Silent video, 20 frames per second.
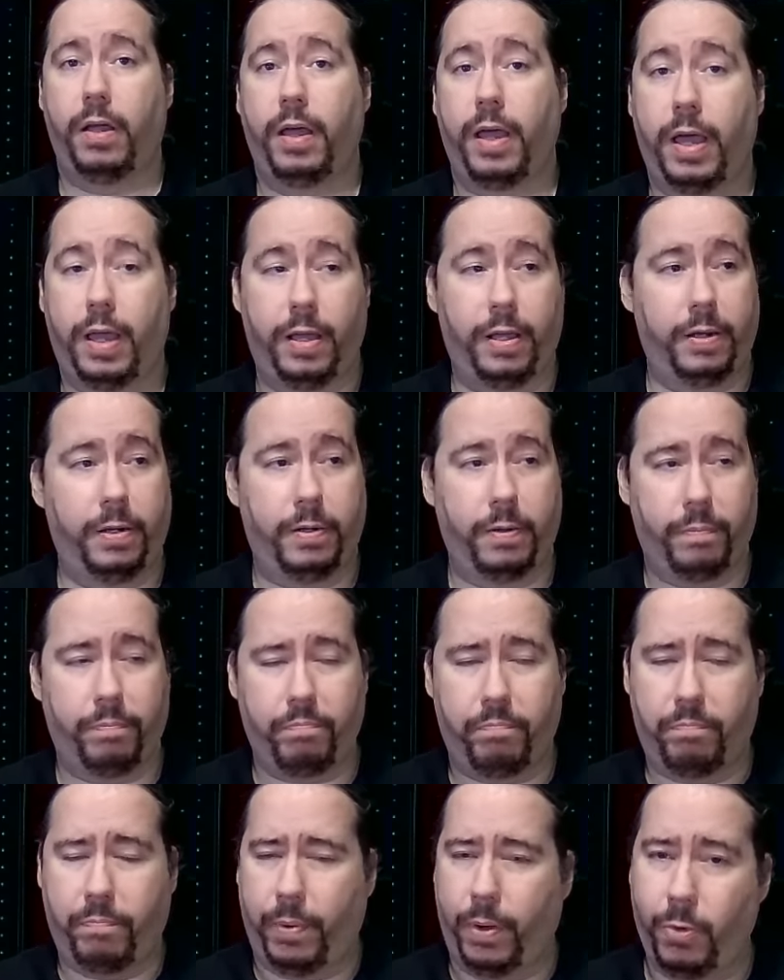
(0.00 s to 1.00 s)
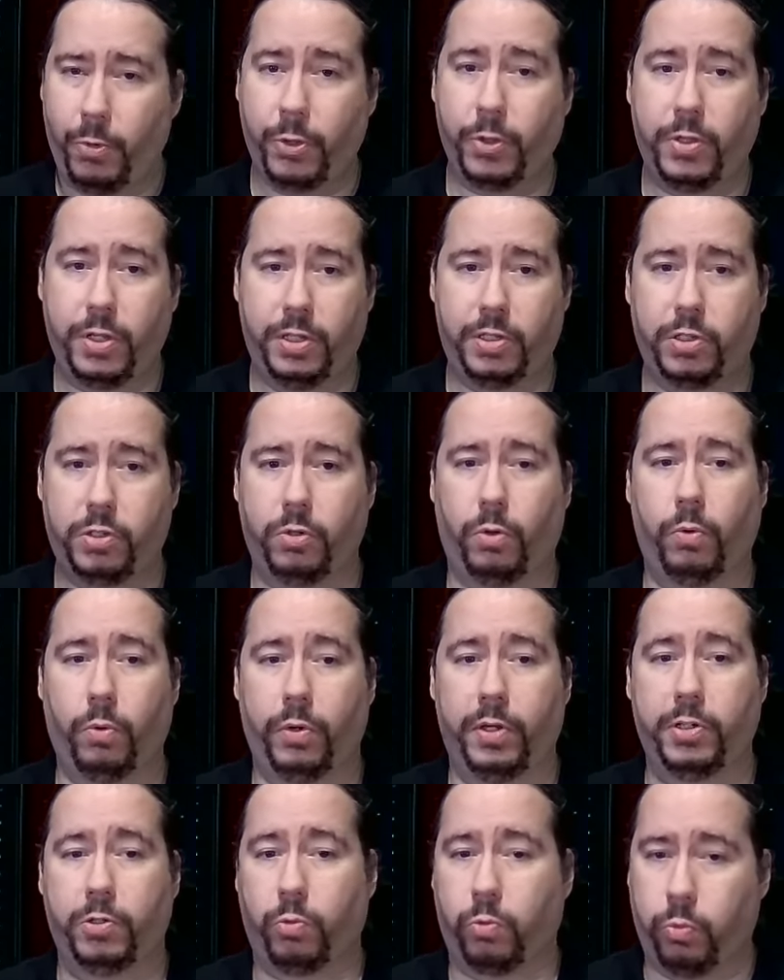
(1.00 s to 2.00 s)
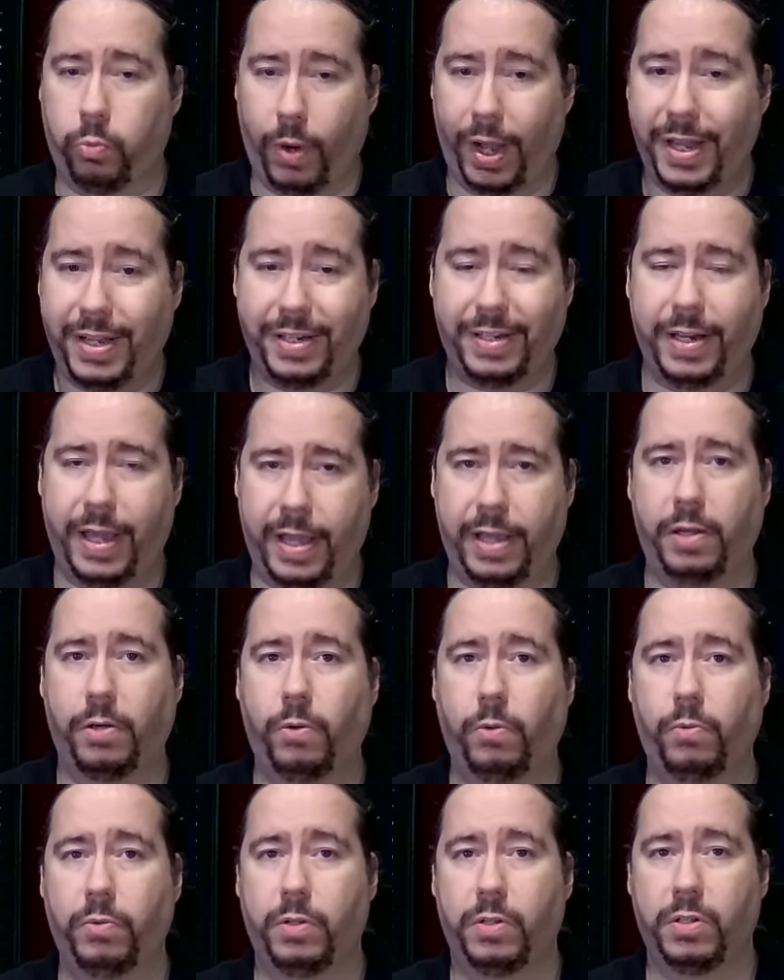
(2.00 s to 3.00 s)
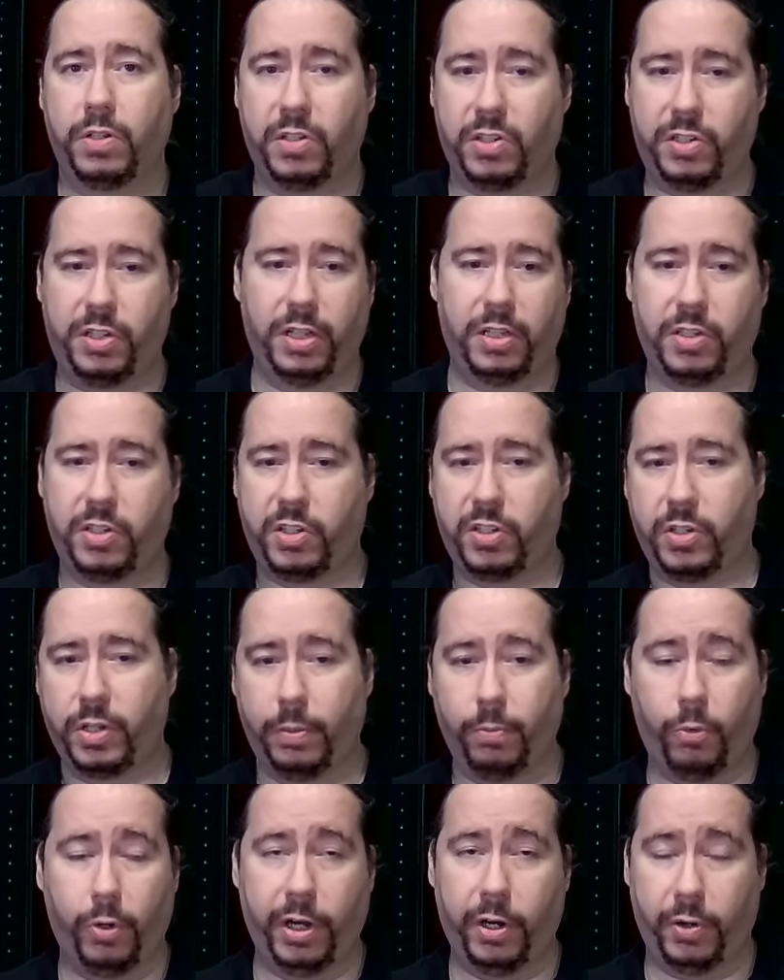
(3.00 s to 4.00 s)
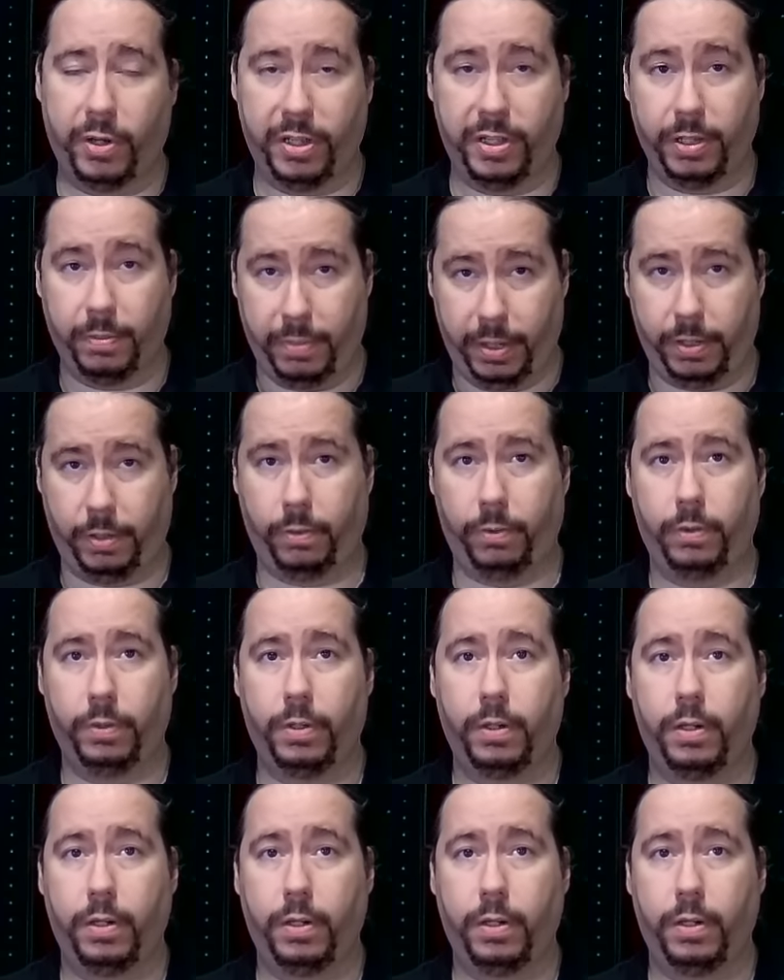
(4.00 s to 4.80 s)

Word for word: And both of these stories right now sit somewhere in the middle.